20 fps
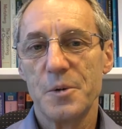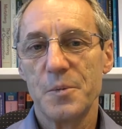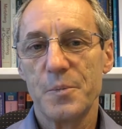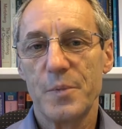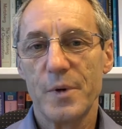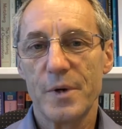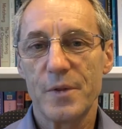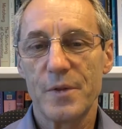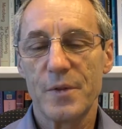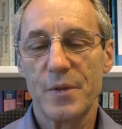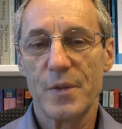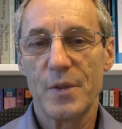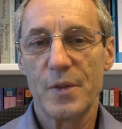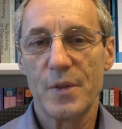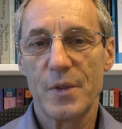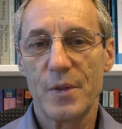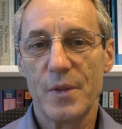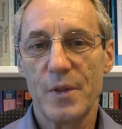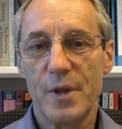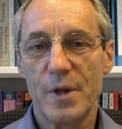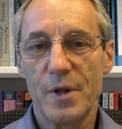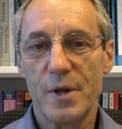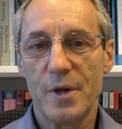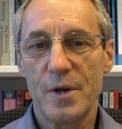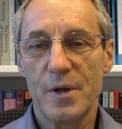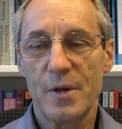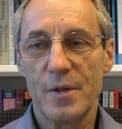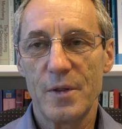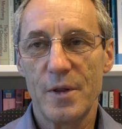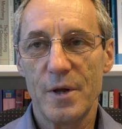but
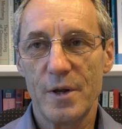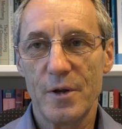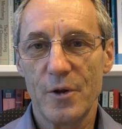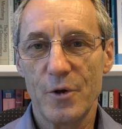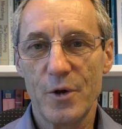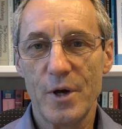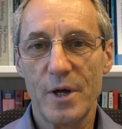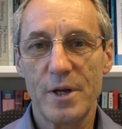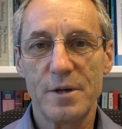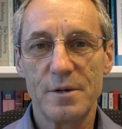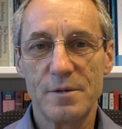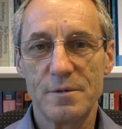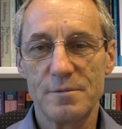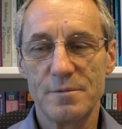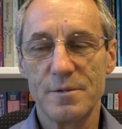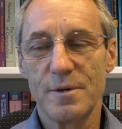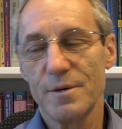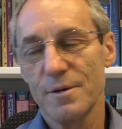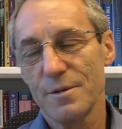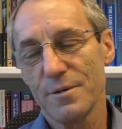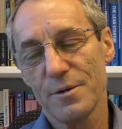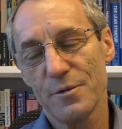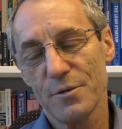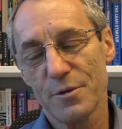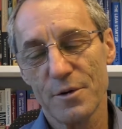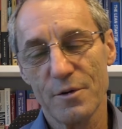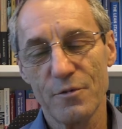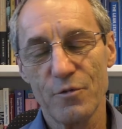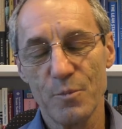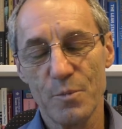they're located, you know, they're in
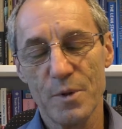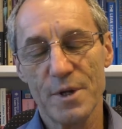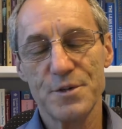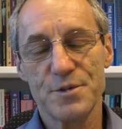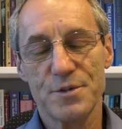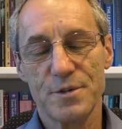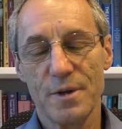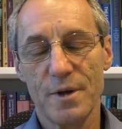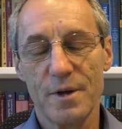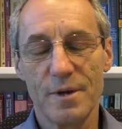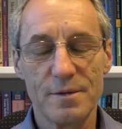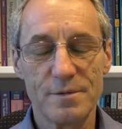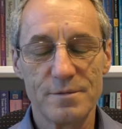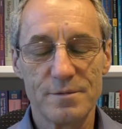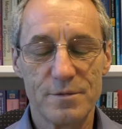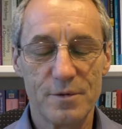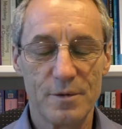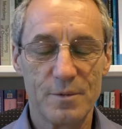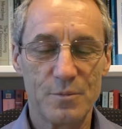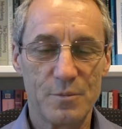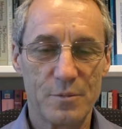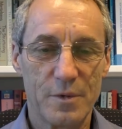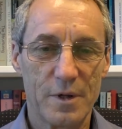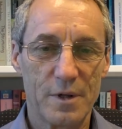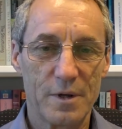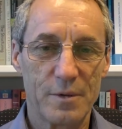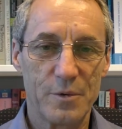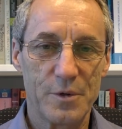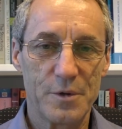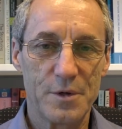a different place today from where
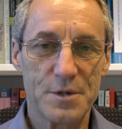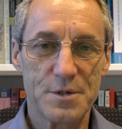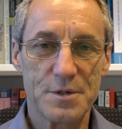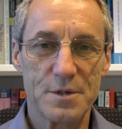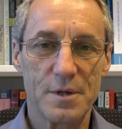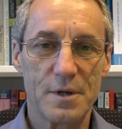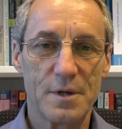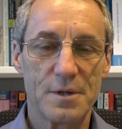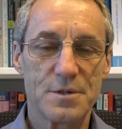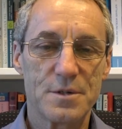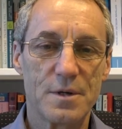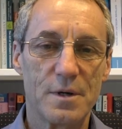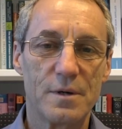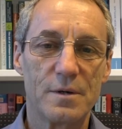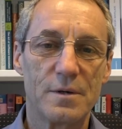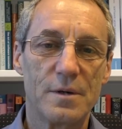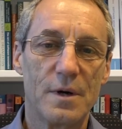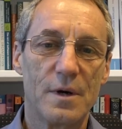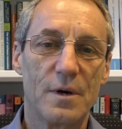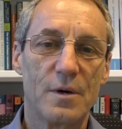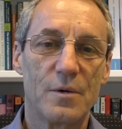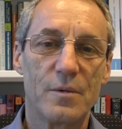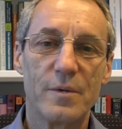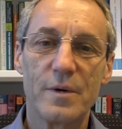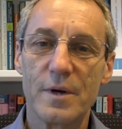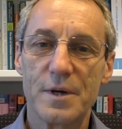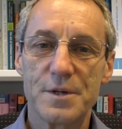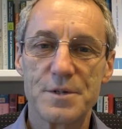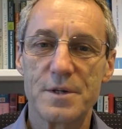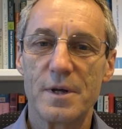they were yesterday. So when
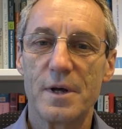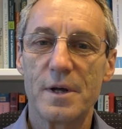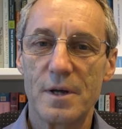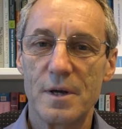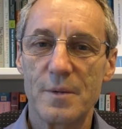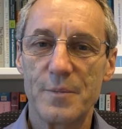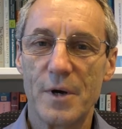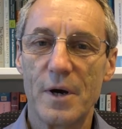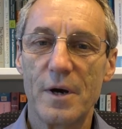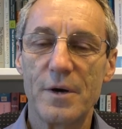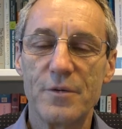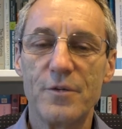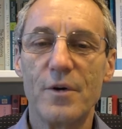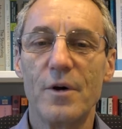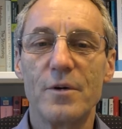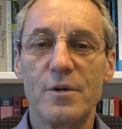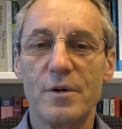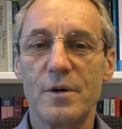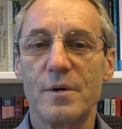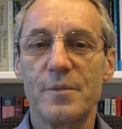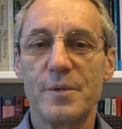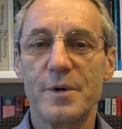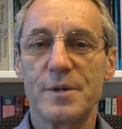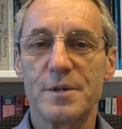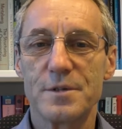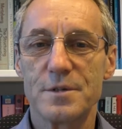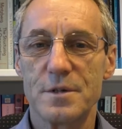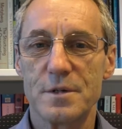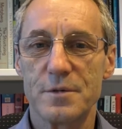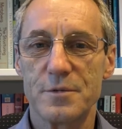I start up, I don't know where
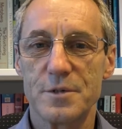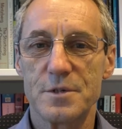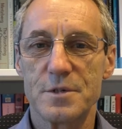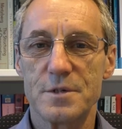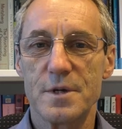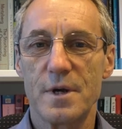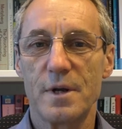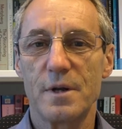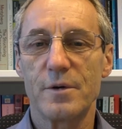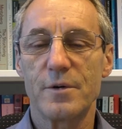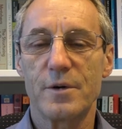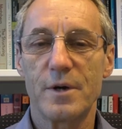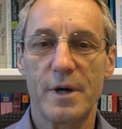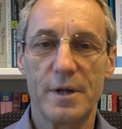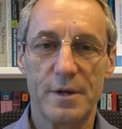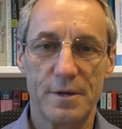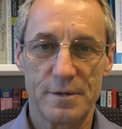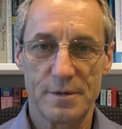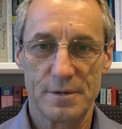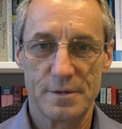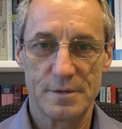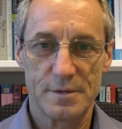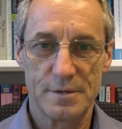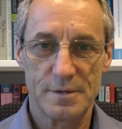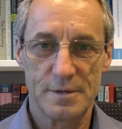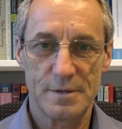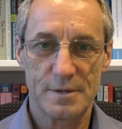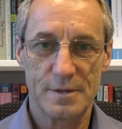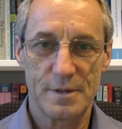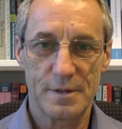the services are located.
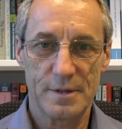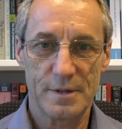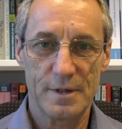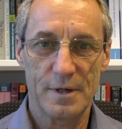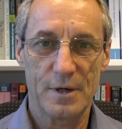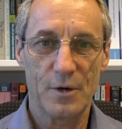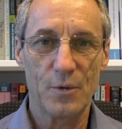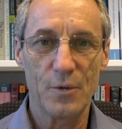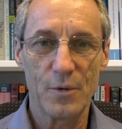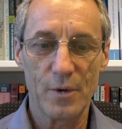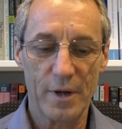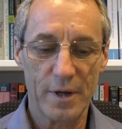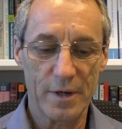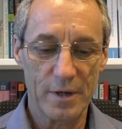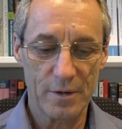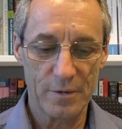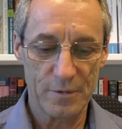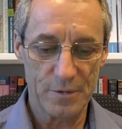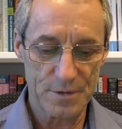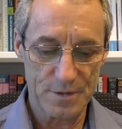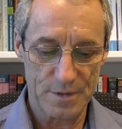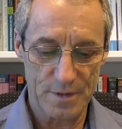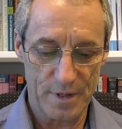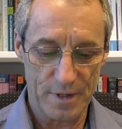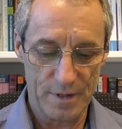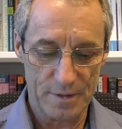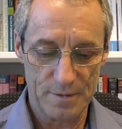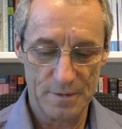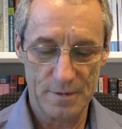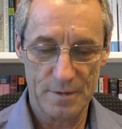All I know is
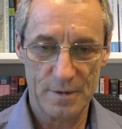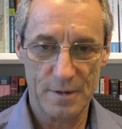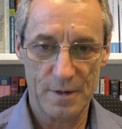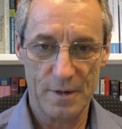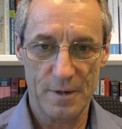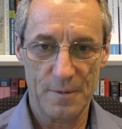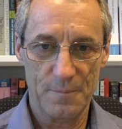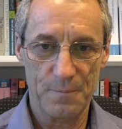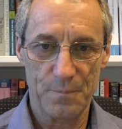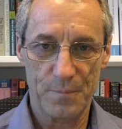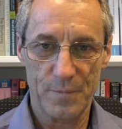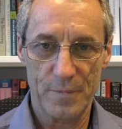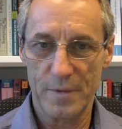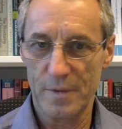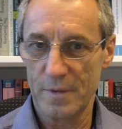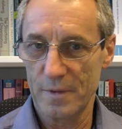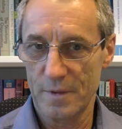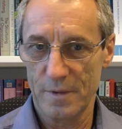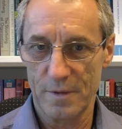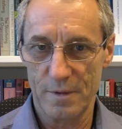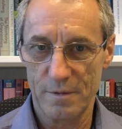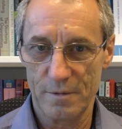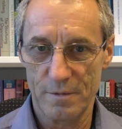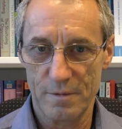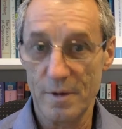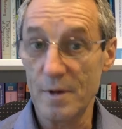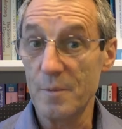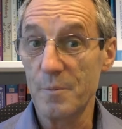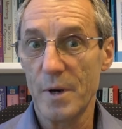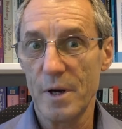that
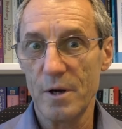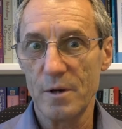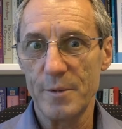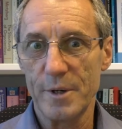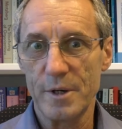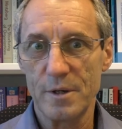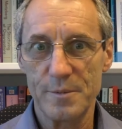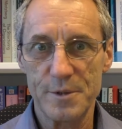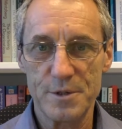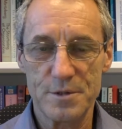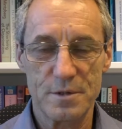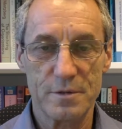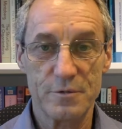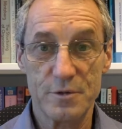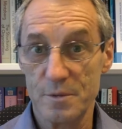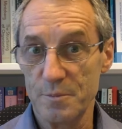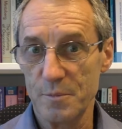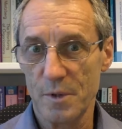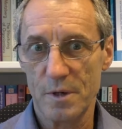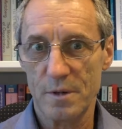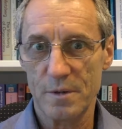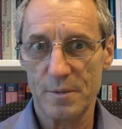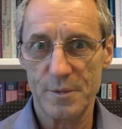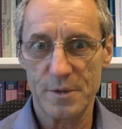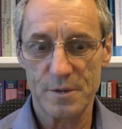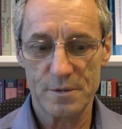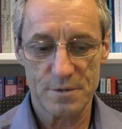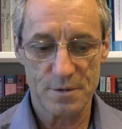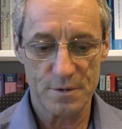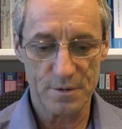there may or may not be services, it might not
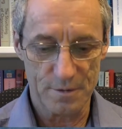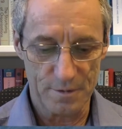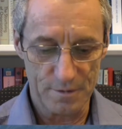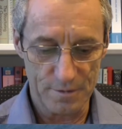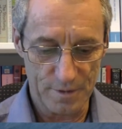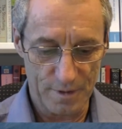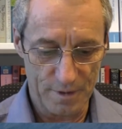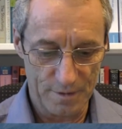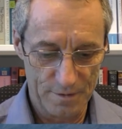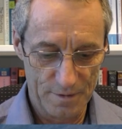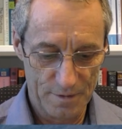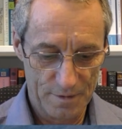be turned on yet.